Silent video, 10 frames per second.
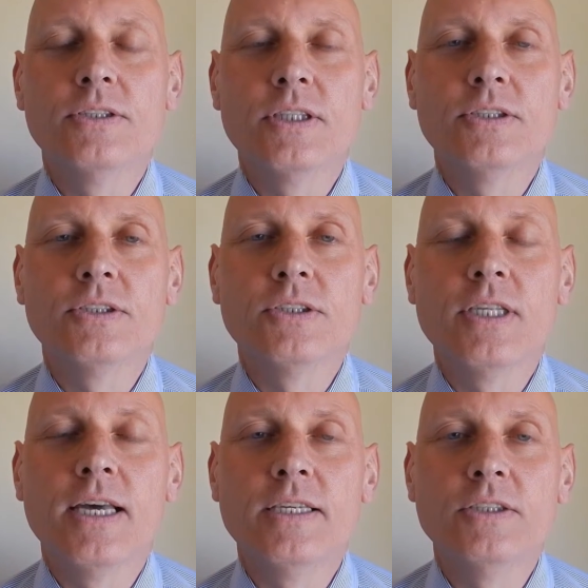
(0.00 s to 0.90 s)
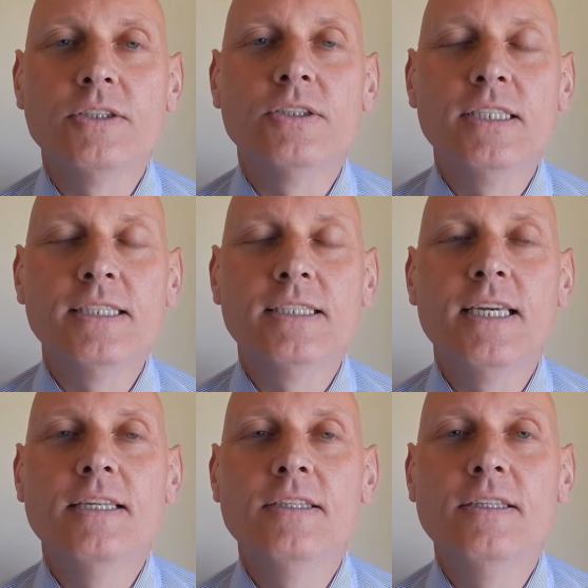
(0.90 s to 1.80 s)
such as the HSC
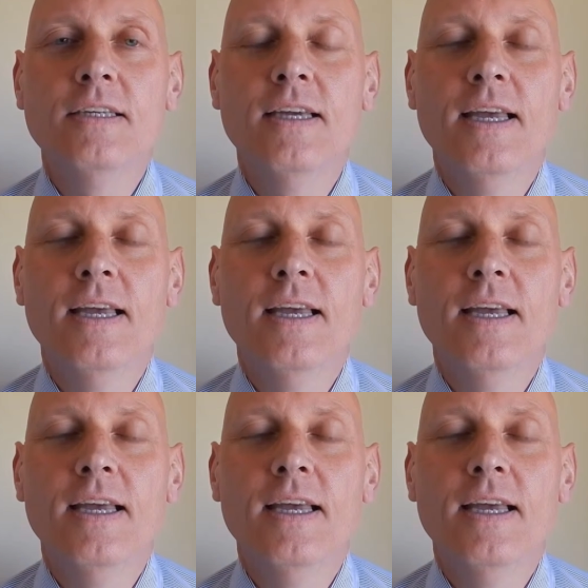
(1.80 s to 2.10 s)
standard